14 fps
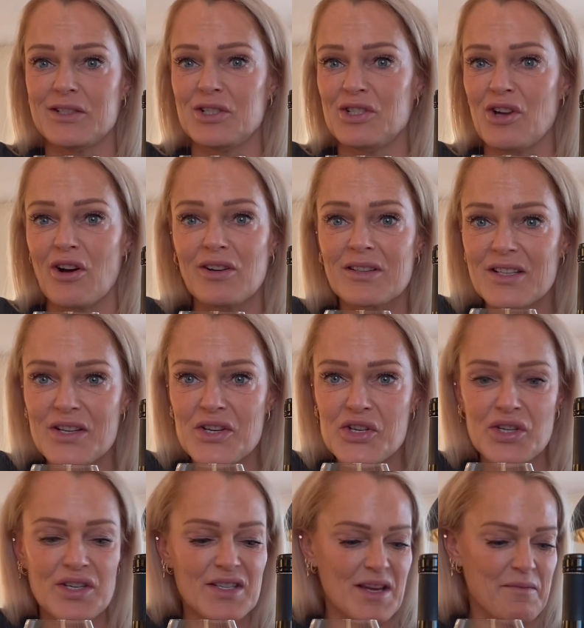duck
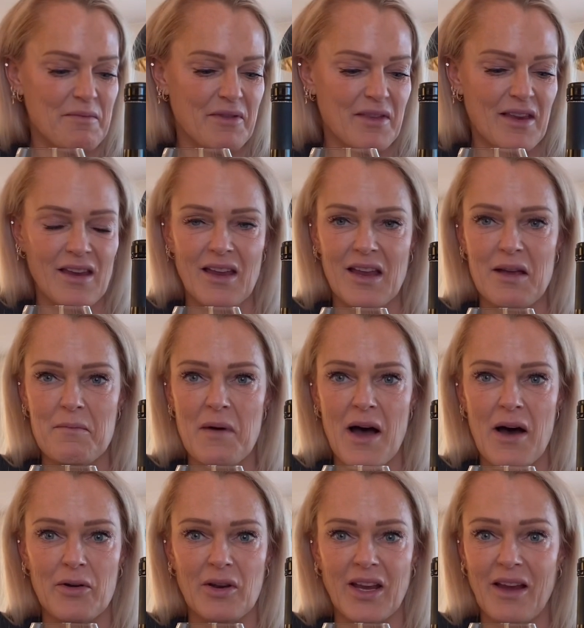dishes. I'm thinking
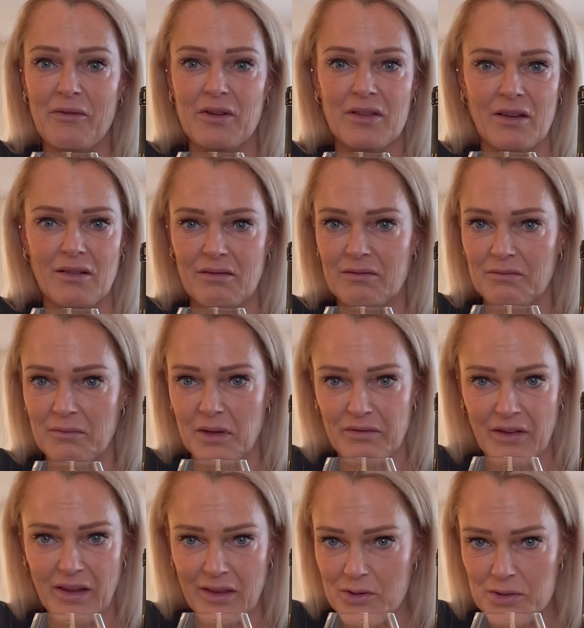about everything with
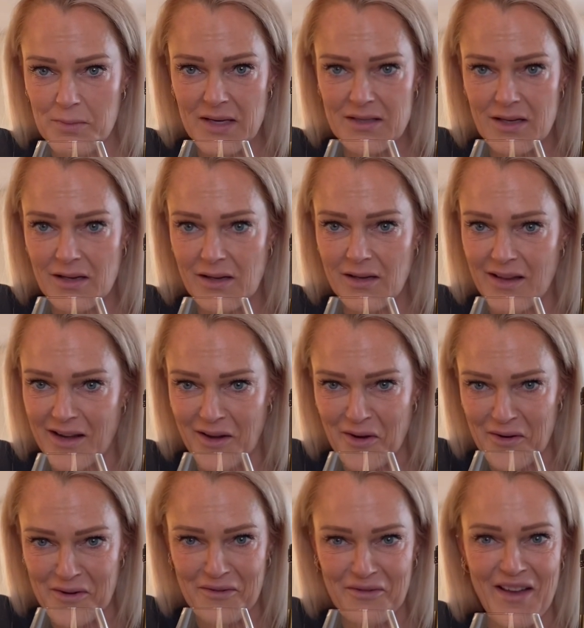feathers, basically, and a lot
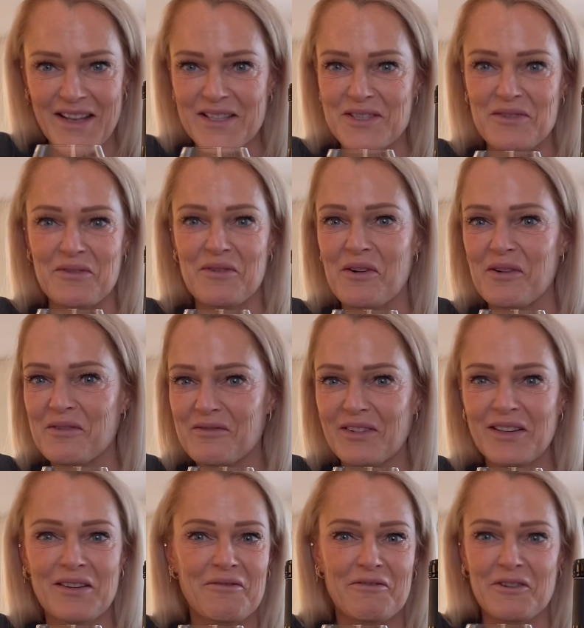of fat. So confit
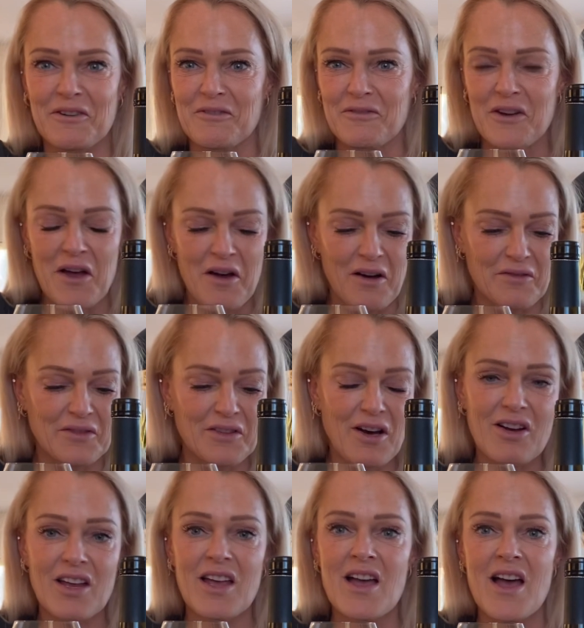of
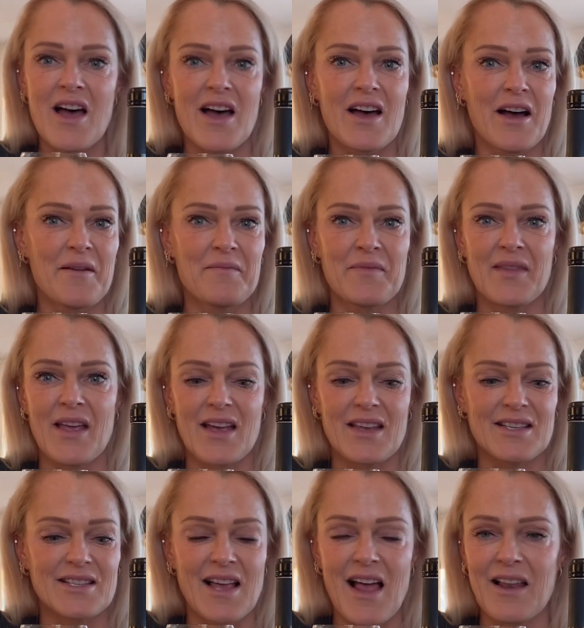duck, a
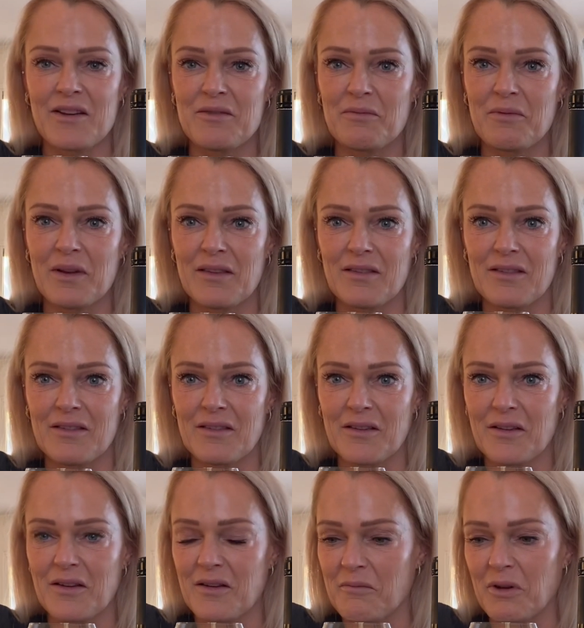salad
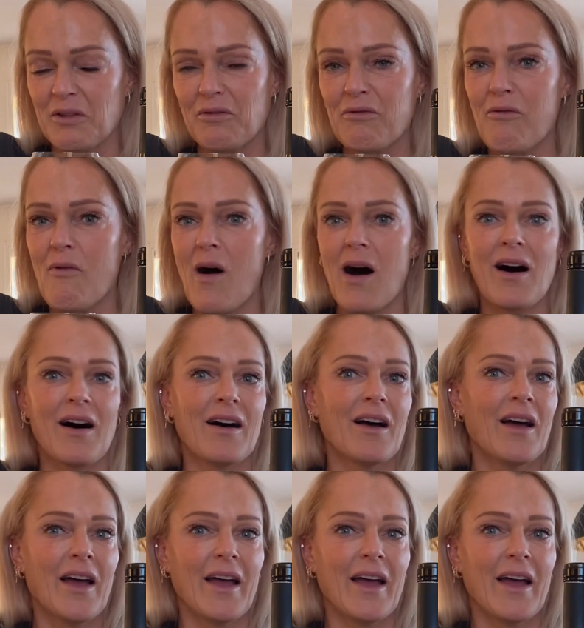with foie,